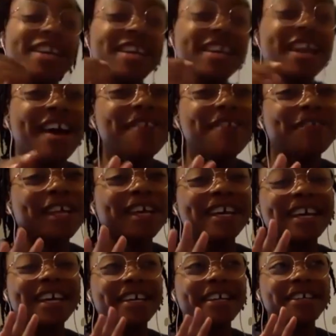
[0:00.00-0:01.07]
can have
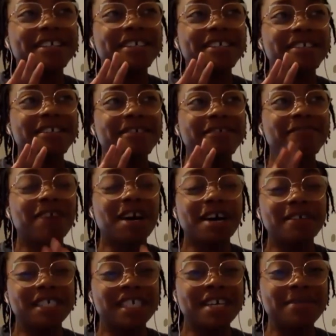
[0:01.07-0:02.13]
like 5
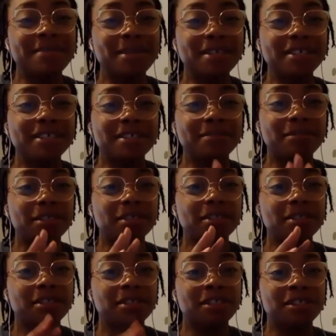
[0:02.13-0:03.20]
to 10 minutes of
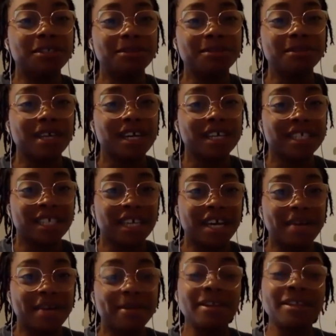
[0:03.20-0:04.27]
just chill, relaxed
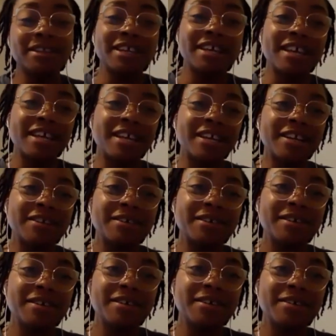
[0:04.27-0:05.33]
time, and then
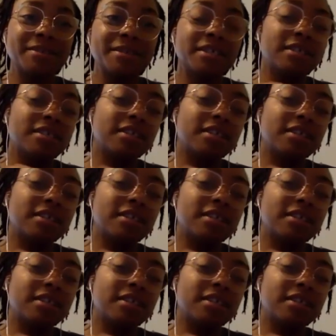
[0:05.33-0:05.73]
we can.